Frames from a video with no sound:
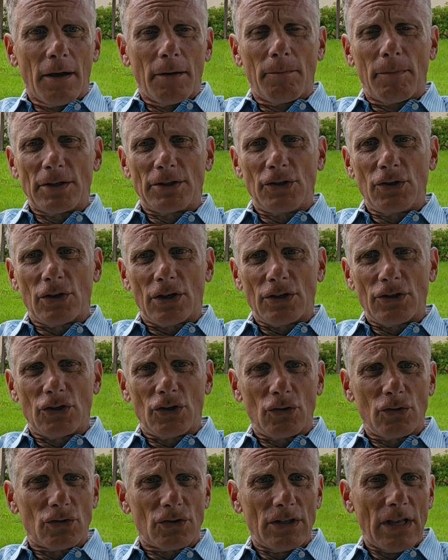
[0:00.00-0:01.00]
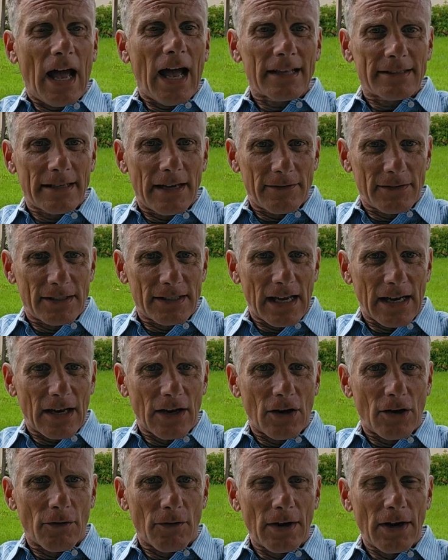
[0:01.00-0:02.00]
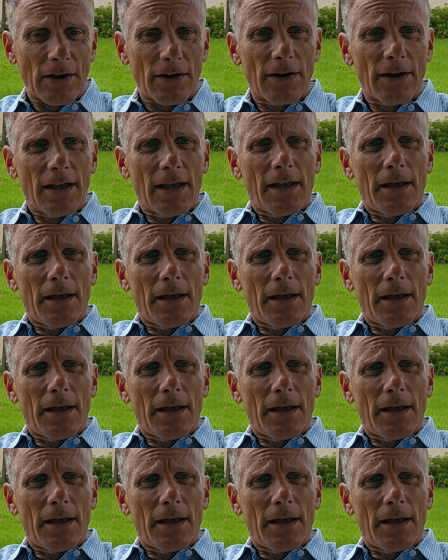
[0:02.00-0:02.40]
But you can choose not to have a second career,